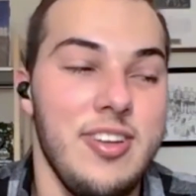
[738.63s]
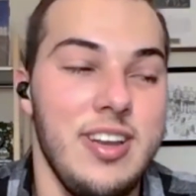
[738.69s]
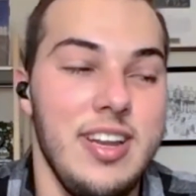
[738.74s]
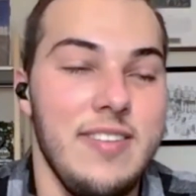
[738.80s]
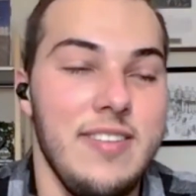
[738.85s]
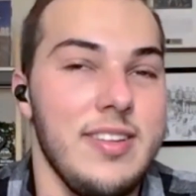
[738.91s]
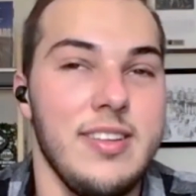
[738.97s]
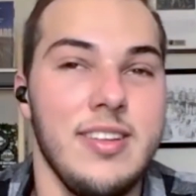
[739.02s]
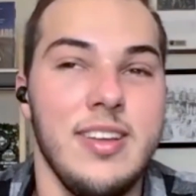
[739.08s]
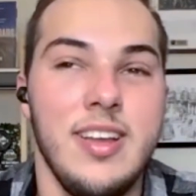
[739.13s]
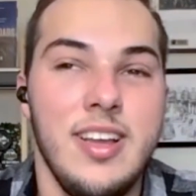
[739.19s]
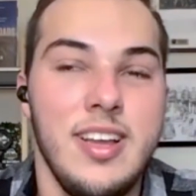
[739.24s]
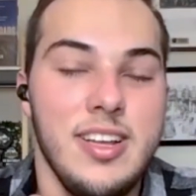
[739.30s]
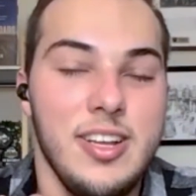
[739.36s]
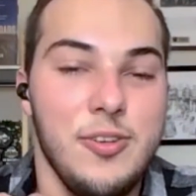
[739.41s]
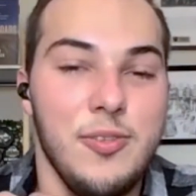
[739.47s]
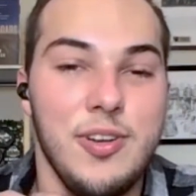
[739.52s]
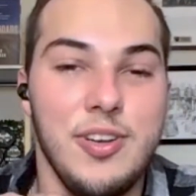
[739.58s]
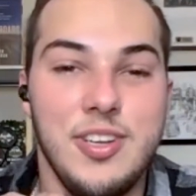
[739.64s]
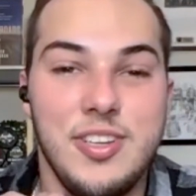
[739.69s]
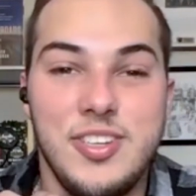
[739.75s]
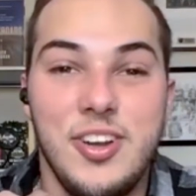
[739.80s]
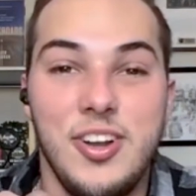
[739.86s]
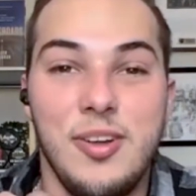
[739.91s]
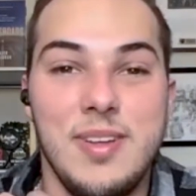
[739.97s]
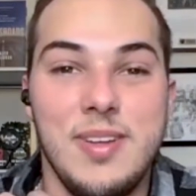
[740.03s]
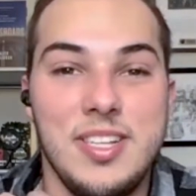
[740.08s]
Even going to
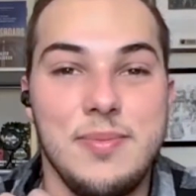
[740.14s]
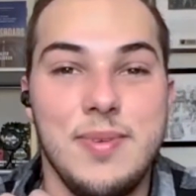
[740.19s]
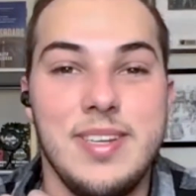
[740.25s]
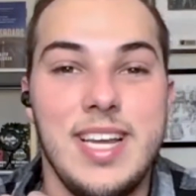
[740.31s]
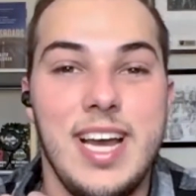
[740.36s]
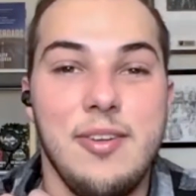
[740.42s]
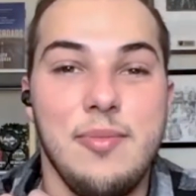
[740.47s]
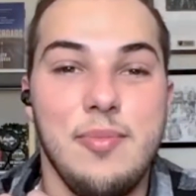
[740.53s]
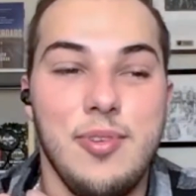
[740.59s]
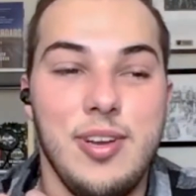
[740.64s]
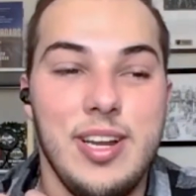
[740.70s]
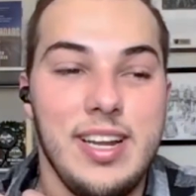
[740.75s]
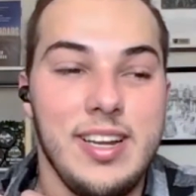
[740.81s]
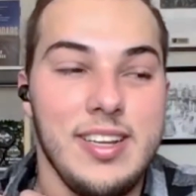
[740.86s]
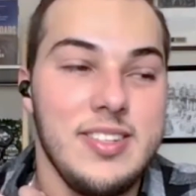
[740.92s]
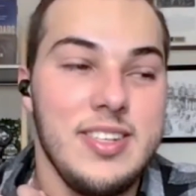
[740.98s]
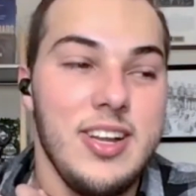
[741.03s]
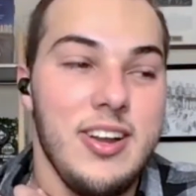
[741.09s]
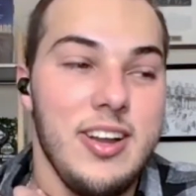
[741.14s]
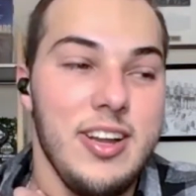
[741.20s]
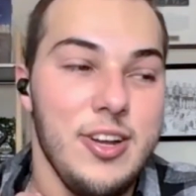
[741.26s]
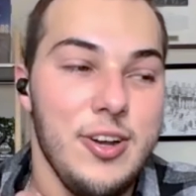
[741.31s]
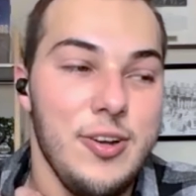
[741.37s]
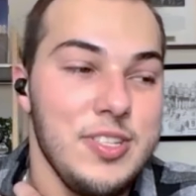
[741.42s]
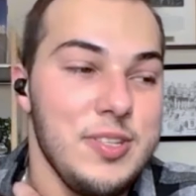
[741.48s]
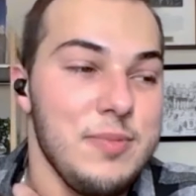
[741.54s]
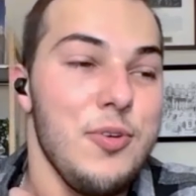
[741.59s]
tournaments, my dad bring a stereo,
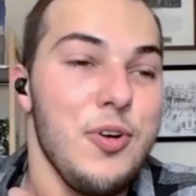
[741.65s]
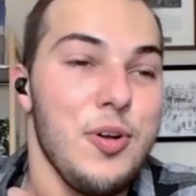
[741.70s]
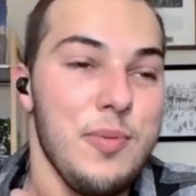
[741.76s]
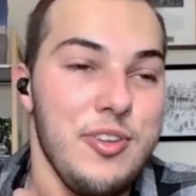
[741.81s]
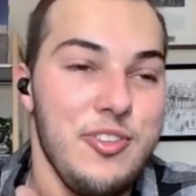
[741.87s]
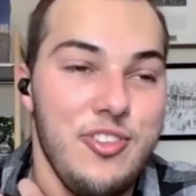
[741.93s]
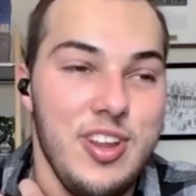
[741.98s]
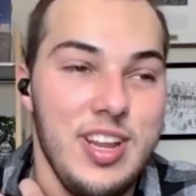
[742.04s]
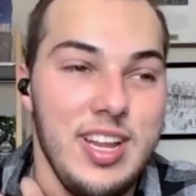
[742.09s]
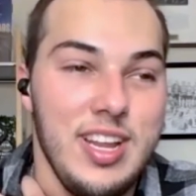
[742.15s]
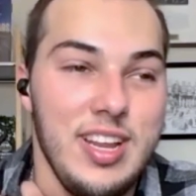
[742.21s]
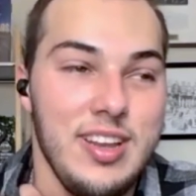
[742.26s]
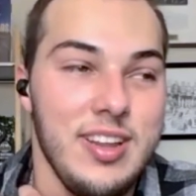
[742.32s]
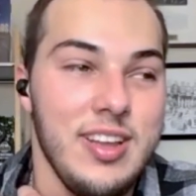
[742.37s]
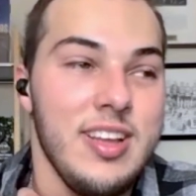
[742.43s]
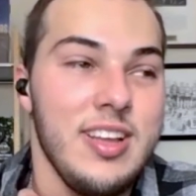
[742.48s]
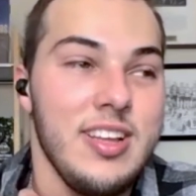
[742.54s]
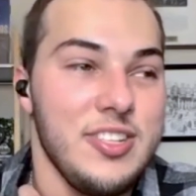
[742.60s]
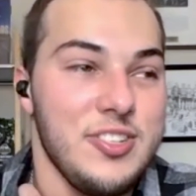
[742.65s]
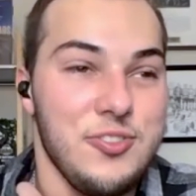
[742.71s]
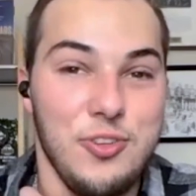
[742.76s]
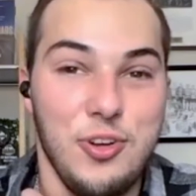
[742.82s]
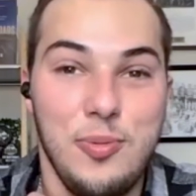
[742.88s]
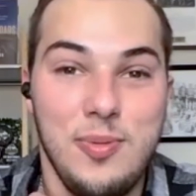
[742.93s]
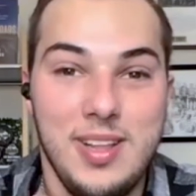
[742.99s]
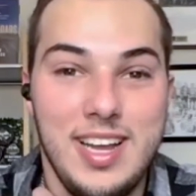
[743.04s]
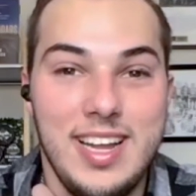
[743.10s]
a smoke machine,
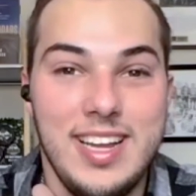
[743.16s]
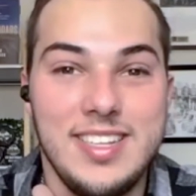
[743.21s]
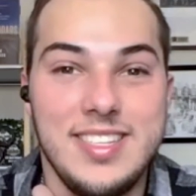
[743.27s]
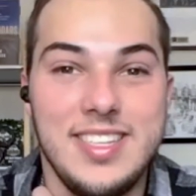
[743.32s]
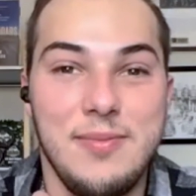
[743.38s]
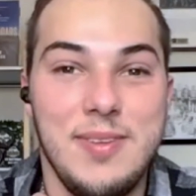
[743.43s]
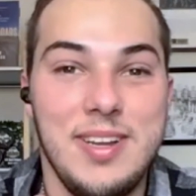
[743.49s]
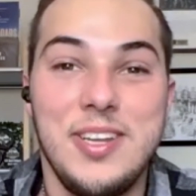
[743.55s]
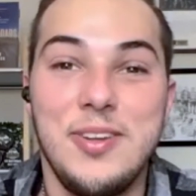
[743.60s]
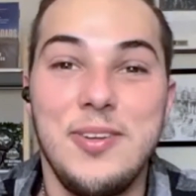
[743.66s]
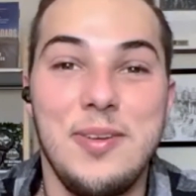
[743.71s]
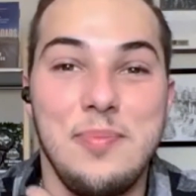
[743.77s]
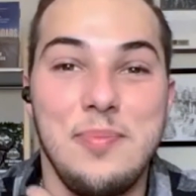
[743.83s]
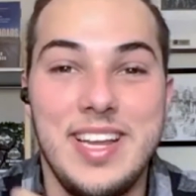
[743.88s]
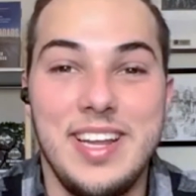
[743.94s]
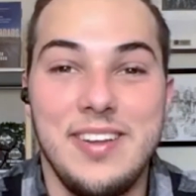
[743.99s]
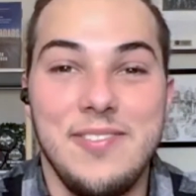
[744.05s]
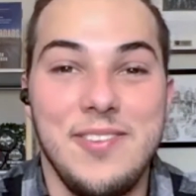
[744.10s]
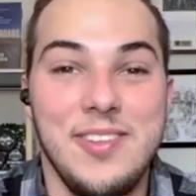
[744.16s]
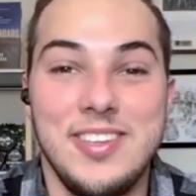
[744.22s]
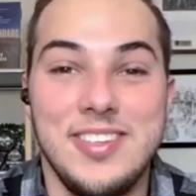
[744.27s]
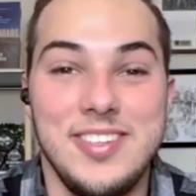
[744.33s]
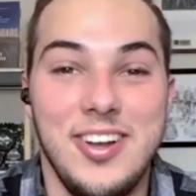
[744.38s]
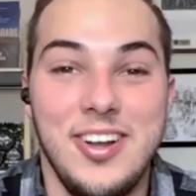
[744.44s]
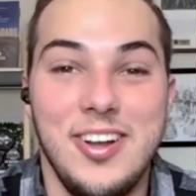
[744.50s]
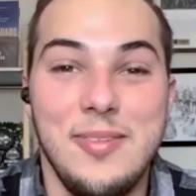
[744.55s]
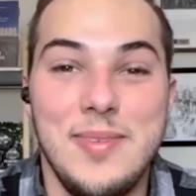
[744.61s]
strobe lights, and we do it big for the
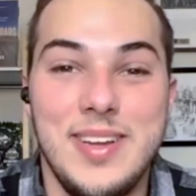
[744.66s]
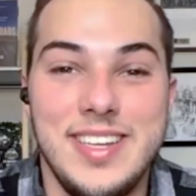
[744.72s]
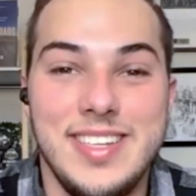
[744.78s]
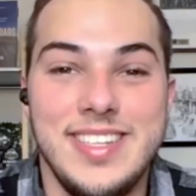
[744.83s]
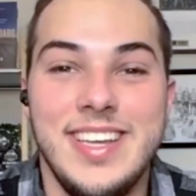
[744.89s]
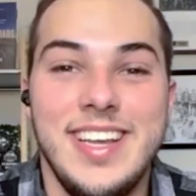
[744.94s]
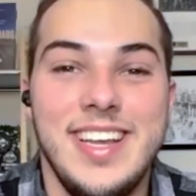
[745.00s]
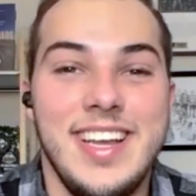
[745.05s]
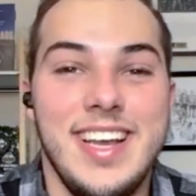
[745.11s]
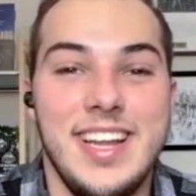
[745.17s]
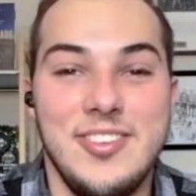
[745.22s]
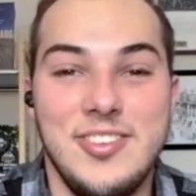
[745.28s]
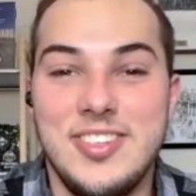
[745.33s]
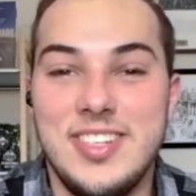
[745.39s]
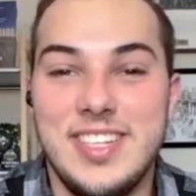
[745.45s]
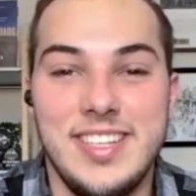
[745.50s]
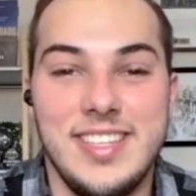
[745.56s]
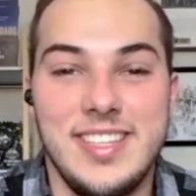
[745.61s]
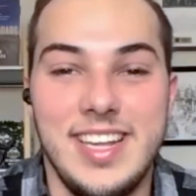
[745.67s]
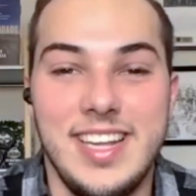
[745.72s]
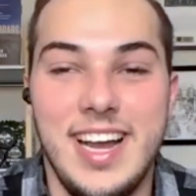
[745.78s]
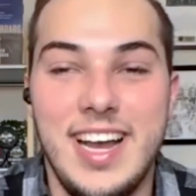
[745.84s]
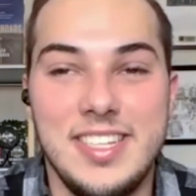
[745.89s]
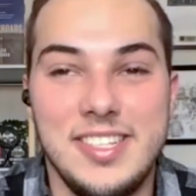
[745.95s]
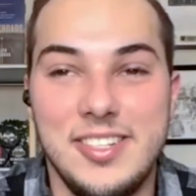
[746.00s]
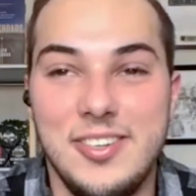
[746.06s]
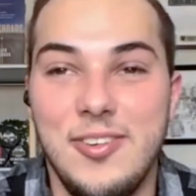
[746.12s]
tournament and just get the
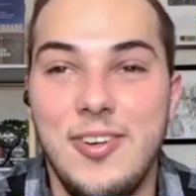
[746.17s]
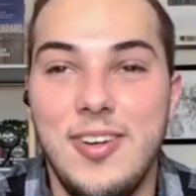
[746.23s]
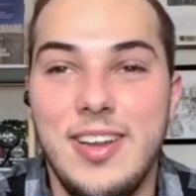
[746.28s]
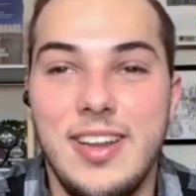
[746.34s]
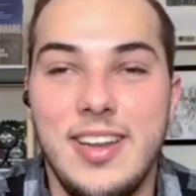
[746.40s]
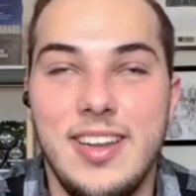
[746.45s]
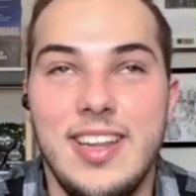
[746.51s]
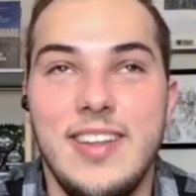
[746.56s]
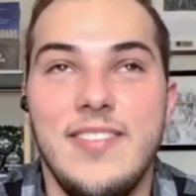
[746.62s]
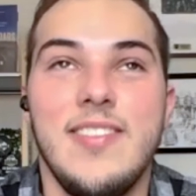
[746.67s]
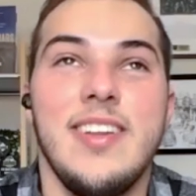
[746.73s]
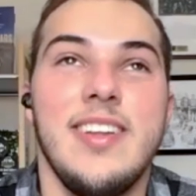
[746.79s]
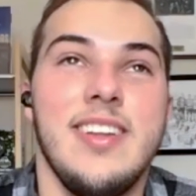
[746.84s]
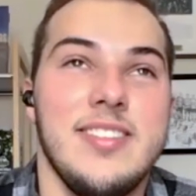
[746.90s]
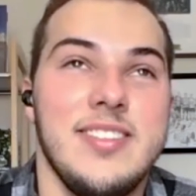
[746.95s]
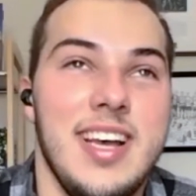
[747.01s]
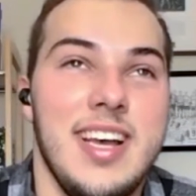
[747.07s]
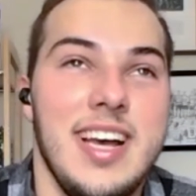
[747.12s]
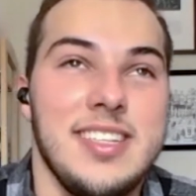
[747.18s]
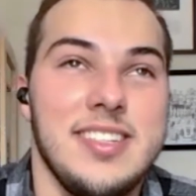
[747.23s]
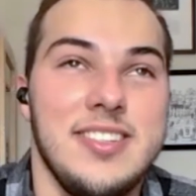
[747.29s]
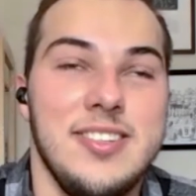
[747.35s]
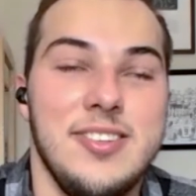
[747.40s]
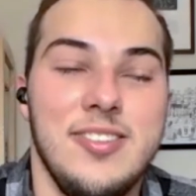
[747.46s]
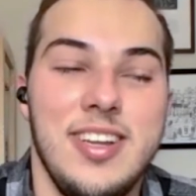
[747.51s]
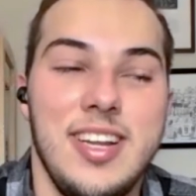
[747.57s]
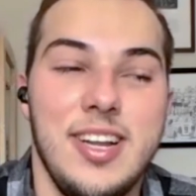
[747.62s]
guys going. And even in
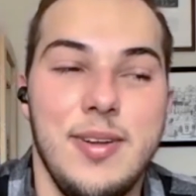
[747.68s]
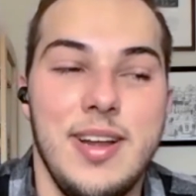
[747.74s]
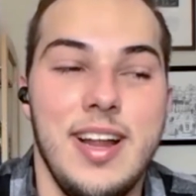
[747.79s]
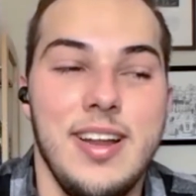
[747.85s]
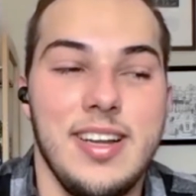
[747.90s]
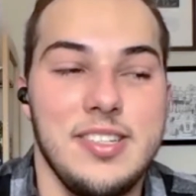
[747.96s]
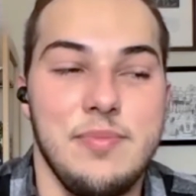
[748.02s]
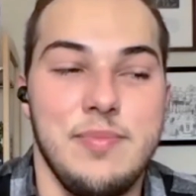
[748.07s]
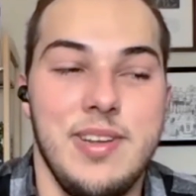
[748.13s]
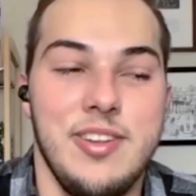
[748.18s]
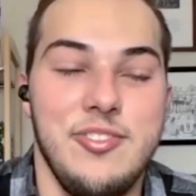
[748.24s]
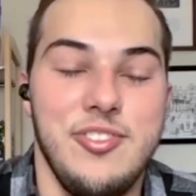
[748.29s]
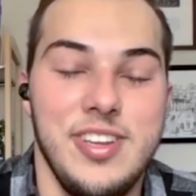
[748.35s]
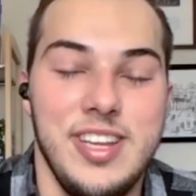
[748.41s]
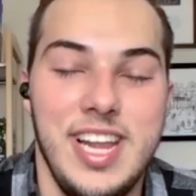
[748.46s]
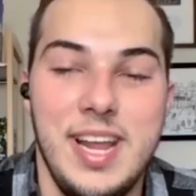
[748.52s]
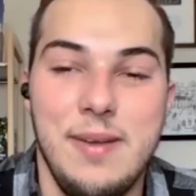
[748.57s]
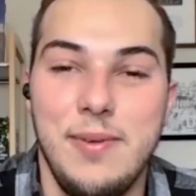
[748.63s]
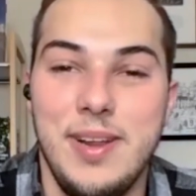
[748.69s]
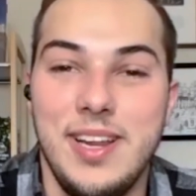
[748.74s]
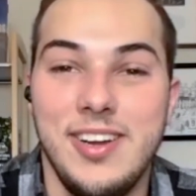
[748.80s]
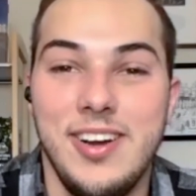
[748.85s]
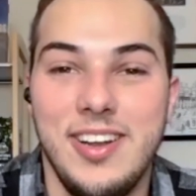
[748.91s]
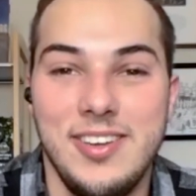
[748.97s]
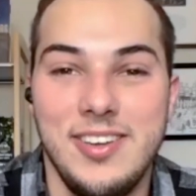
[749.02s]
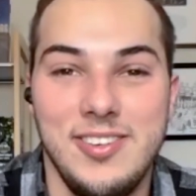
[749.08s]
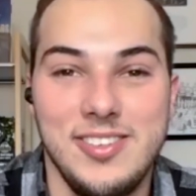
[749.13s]
Saskatoon here, we had an exhibition game, we
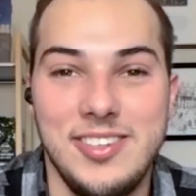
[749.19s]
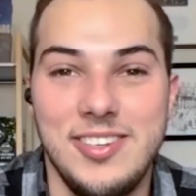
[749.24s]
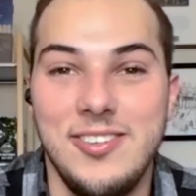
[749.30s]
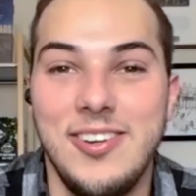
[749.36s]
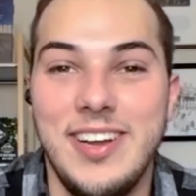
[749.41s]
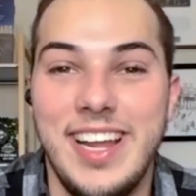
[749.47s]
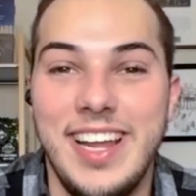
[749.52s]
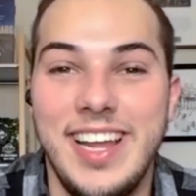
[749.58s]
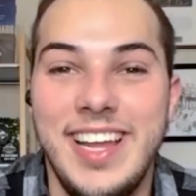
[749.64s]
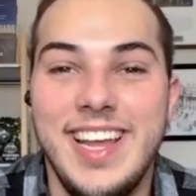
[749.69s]
got it all going.